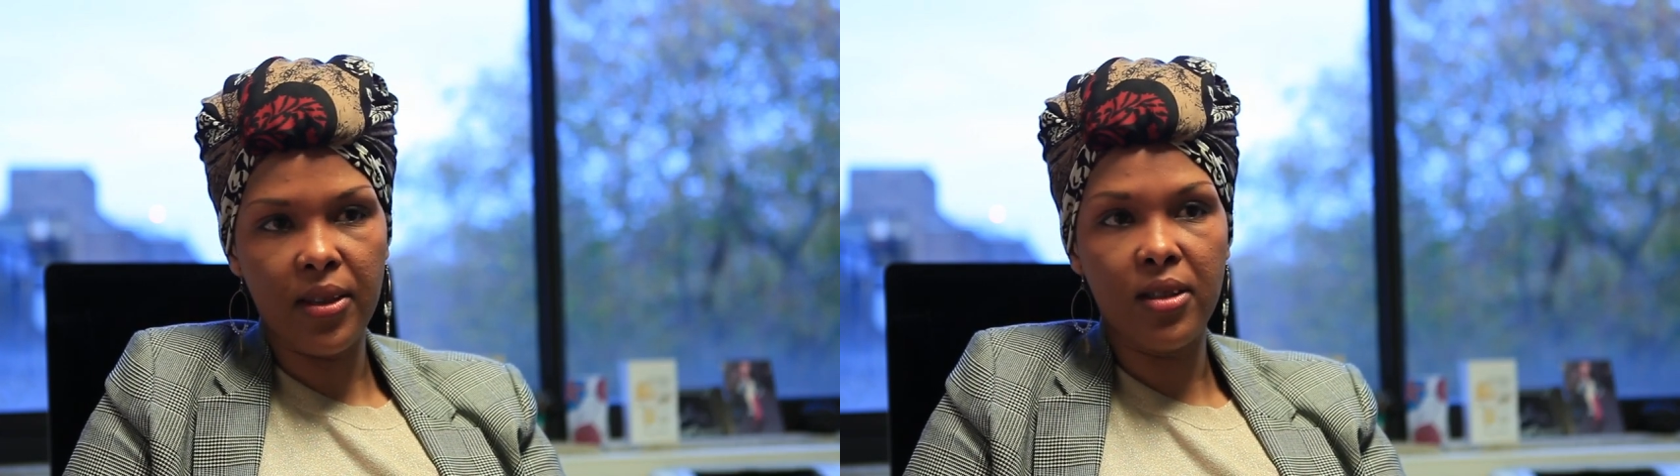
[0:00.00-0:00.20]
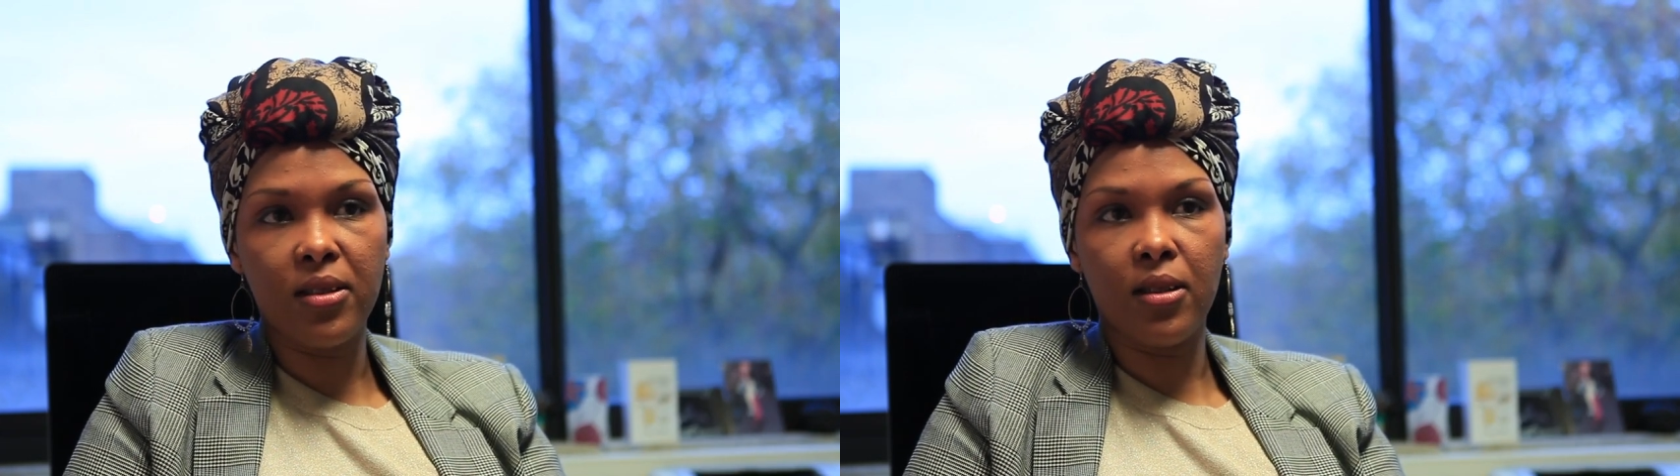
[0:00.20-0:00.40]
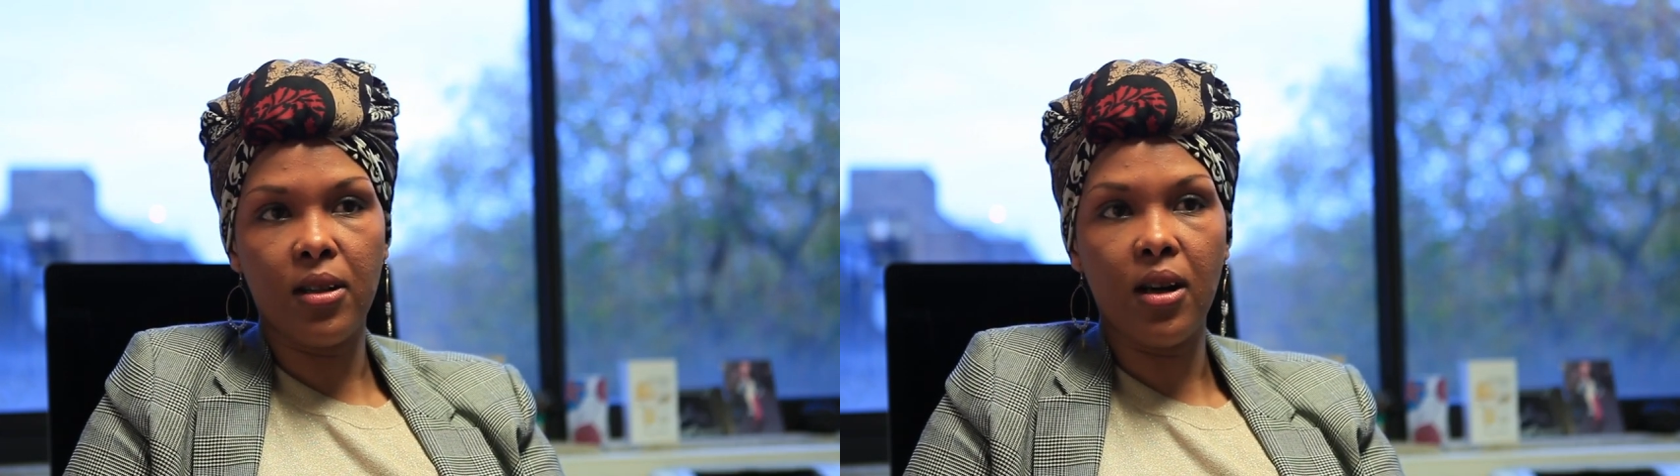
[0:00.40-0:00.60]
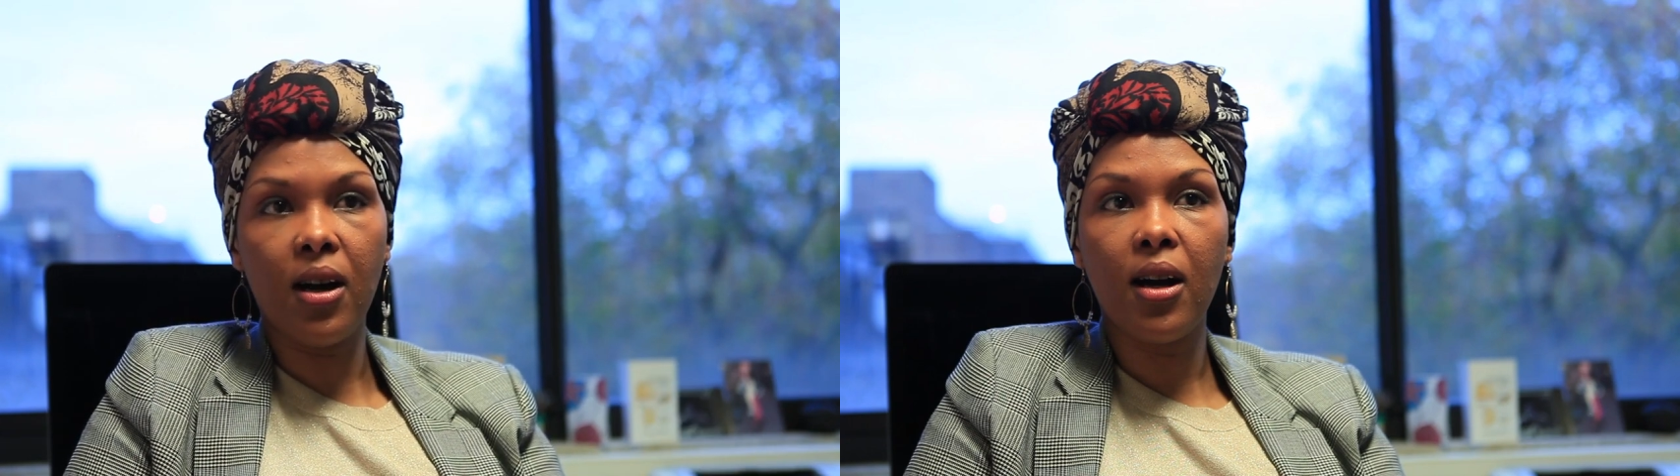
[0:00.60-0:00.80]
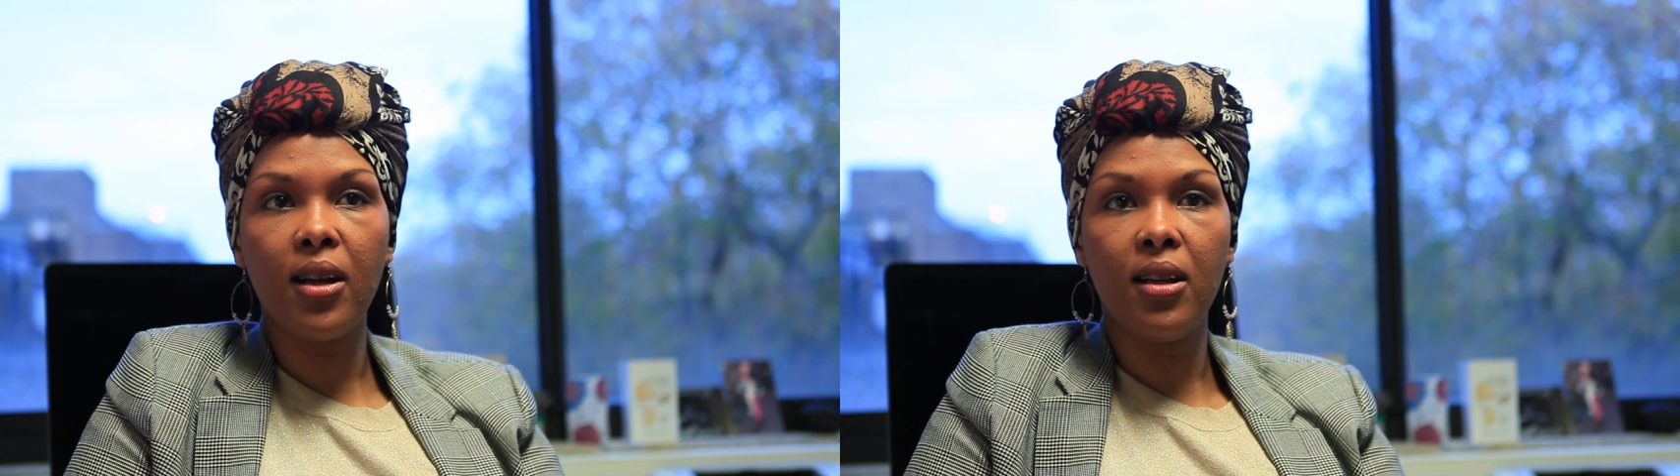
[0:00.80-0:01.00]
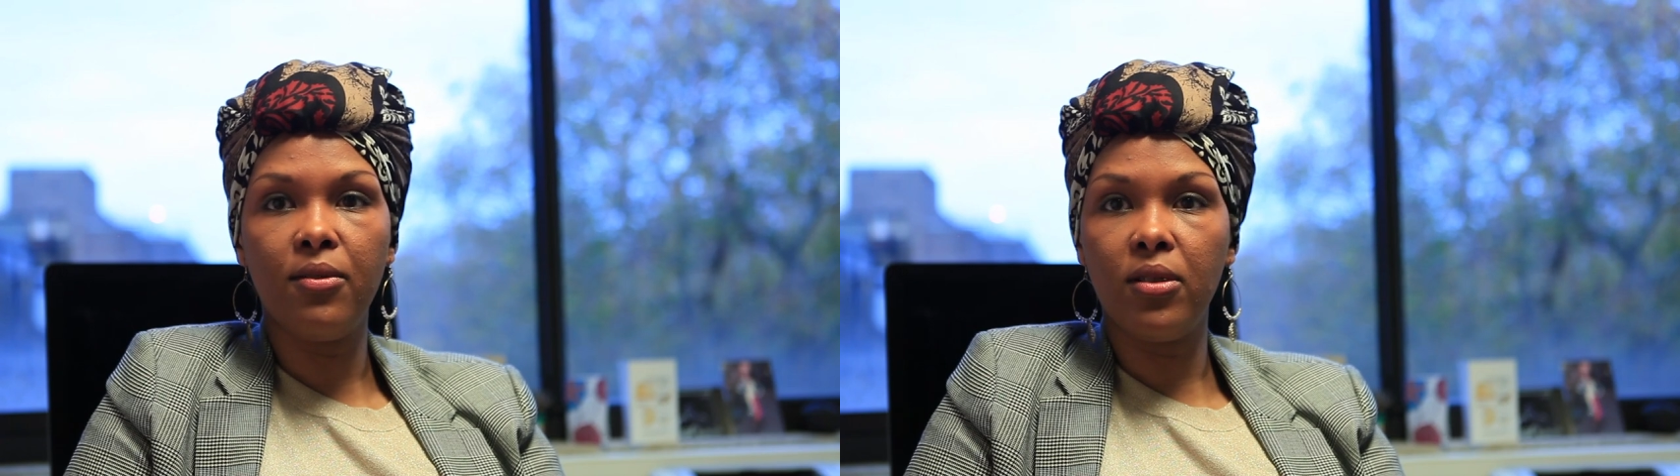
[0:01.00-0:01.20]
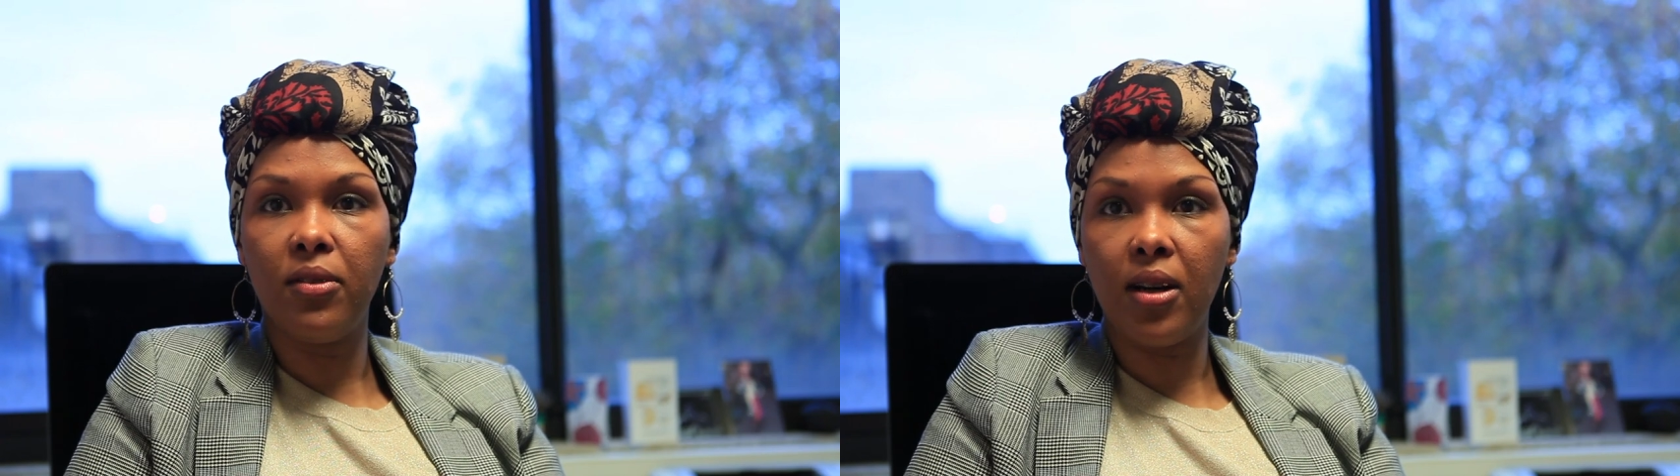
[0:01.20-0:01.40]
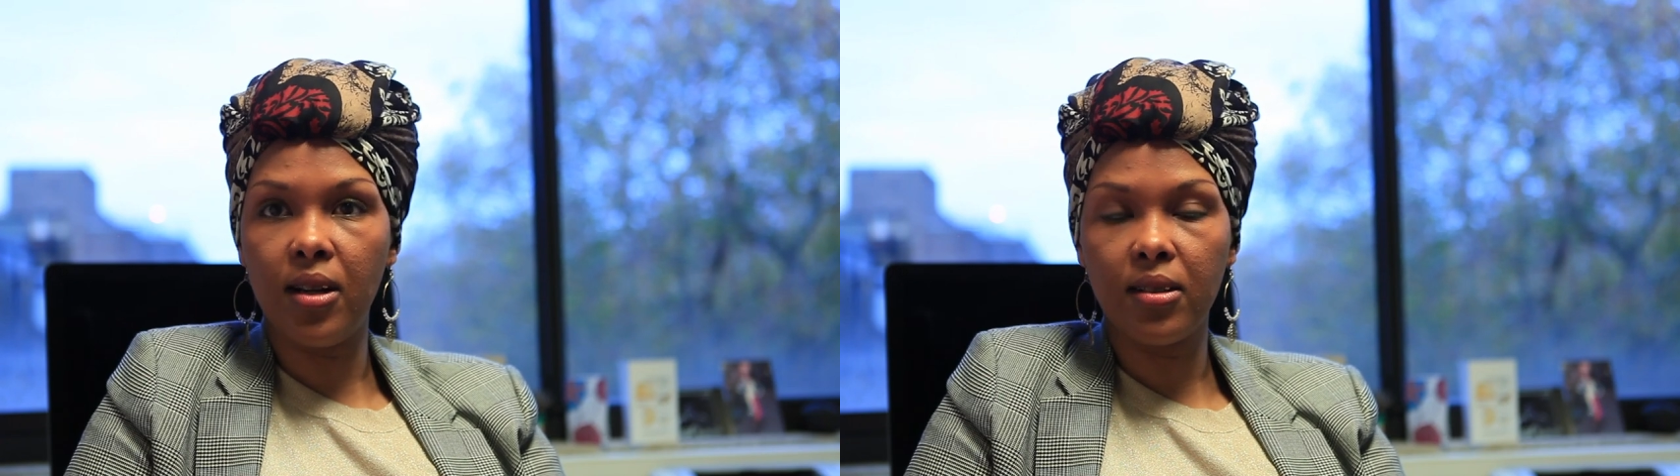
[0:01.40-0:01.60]
there's a high level
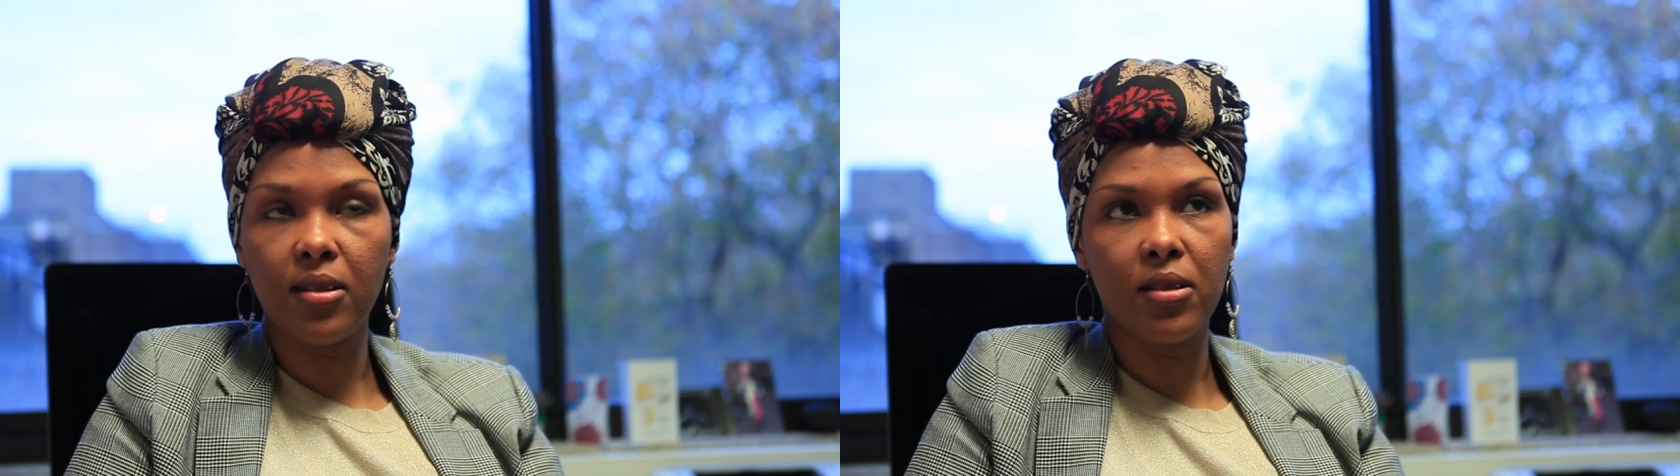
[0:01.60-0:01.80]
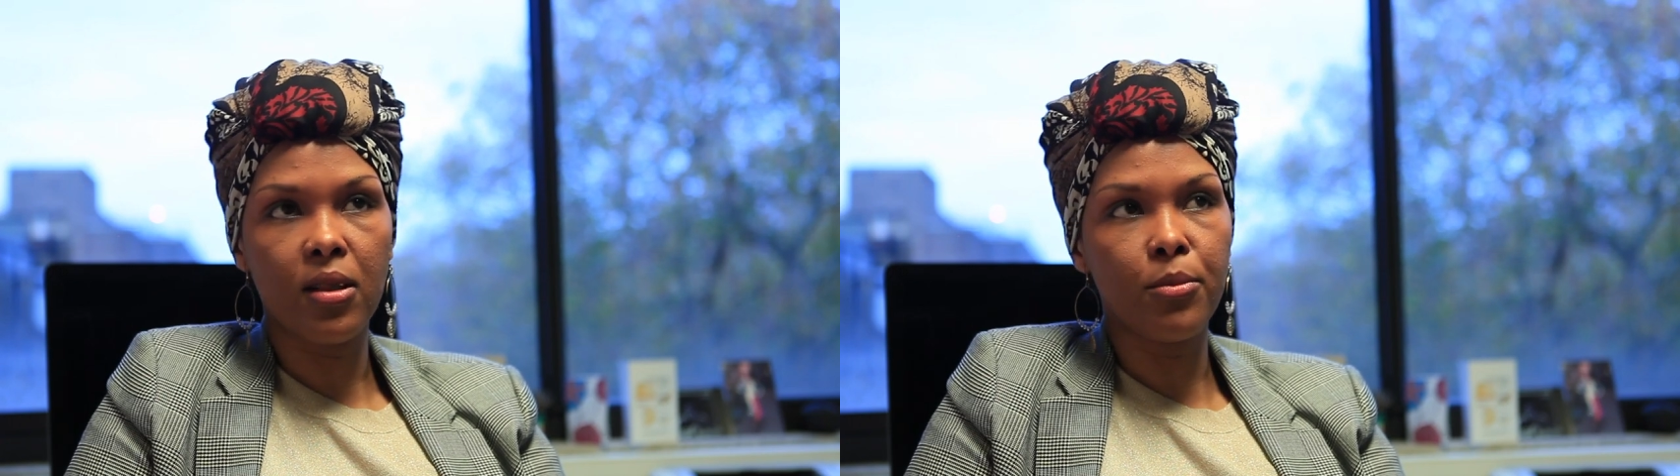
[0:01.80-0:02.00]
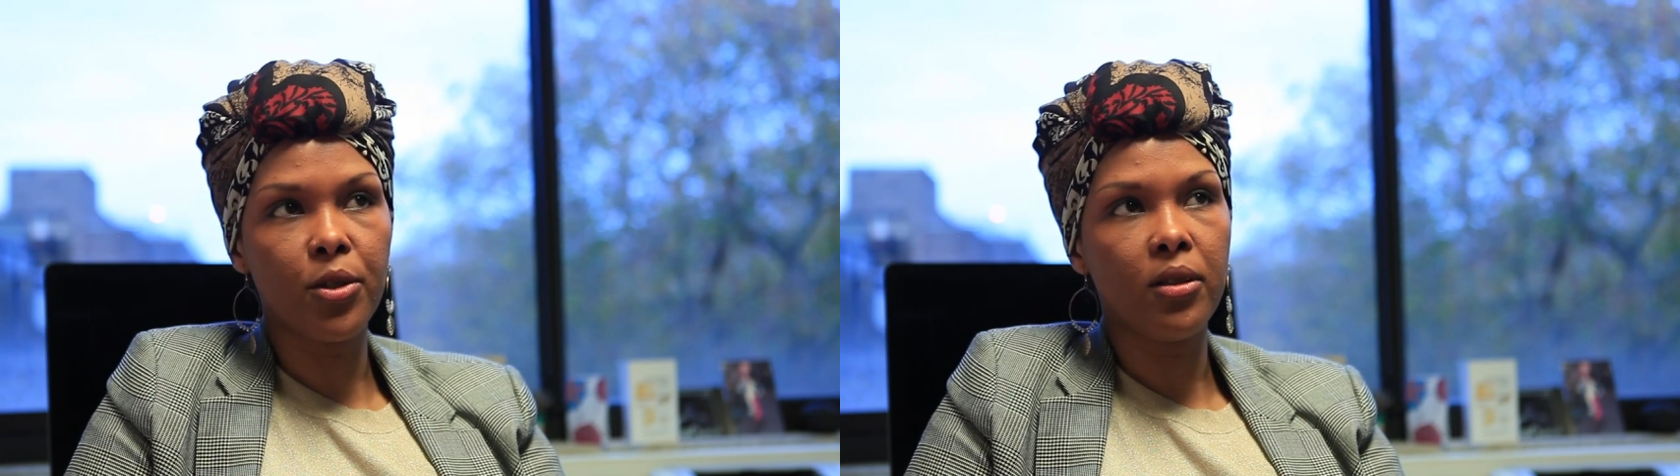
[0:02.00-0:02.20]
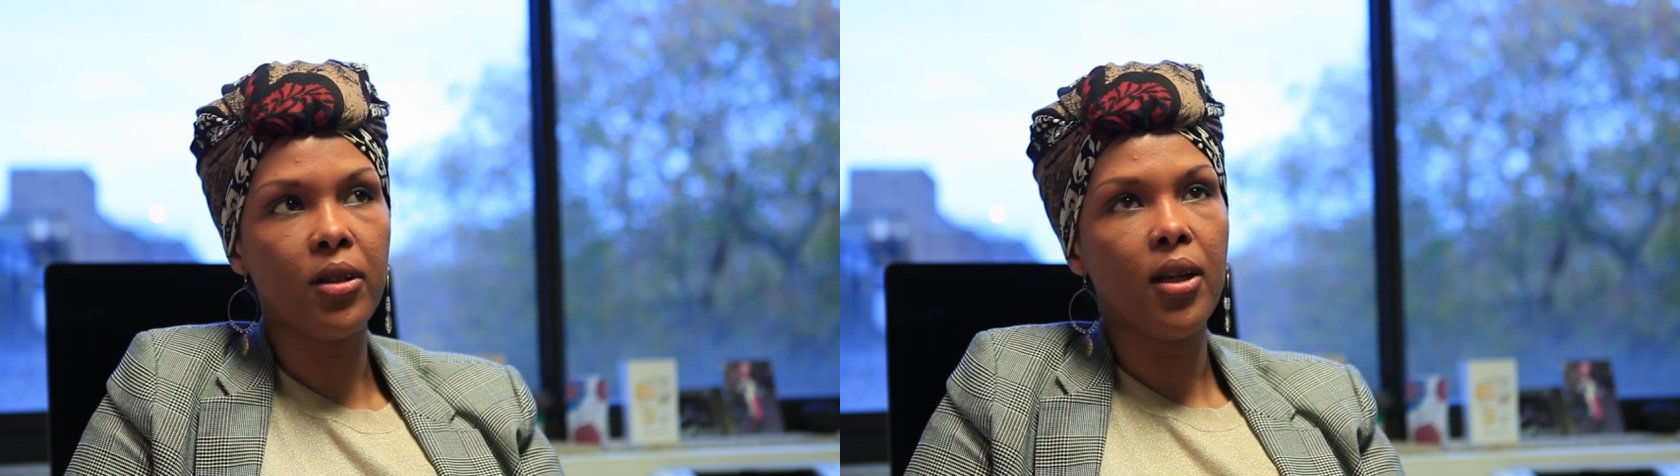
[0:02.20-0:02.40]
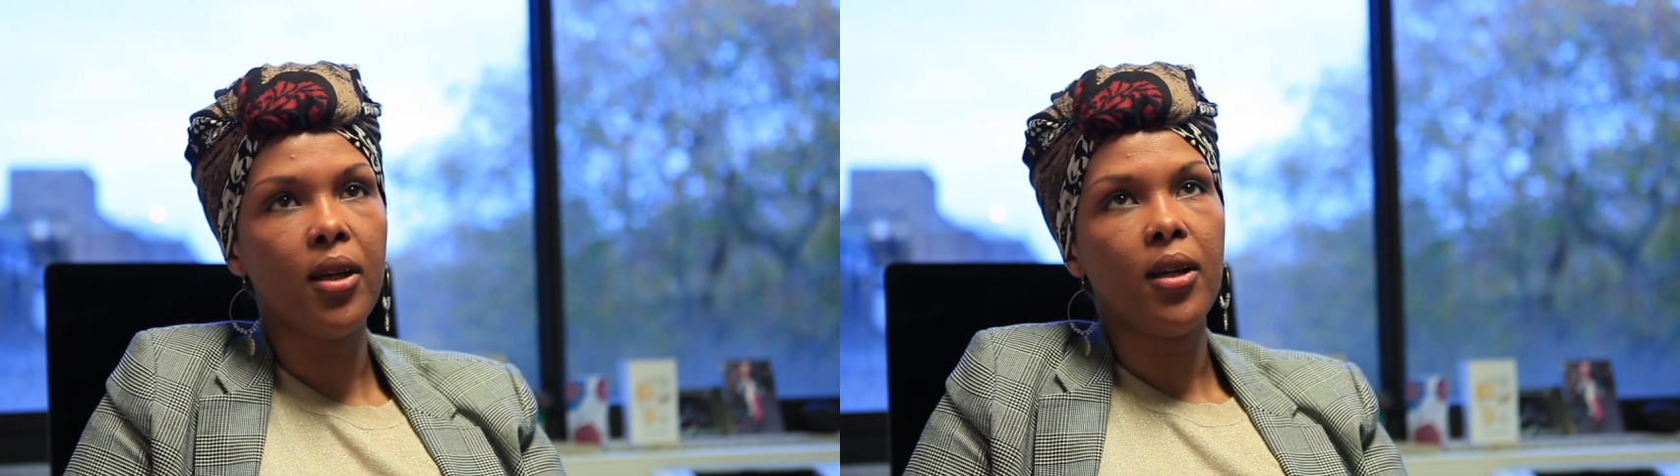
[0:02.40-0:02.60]
of cod consumption,